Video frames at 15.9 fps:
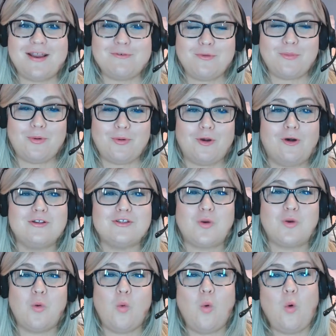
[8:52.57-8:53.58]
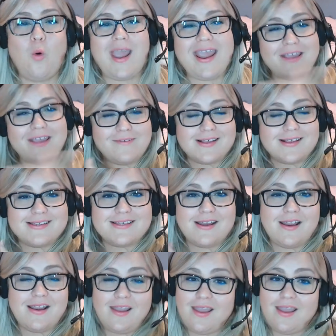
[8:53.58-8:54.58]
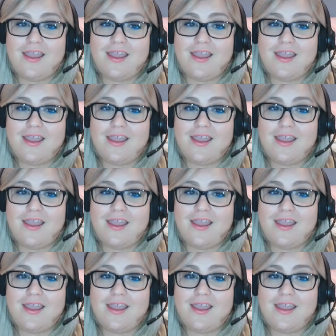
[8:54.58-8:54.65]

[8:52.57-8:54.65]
reports way faster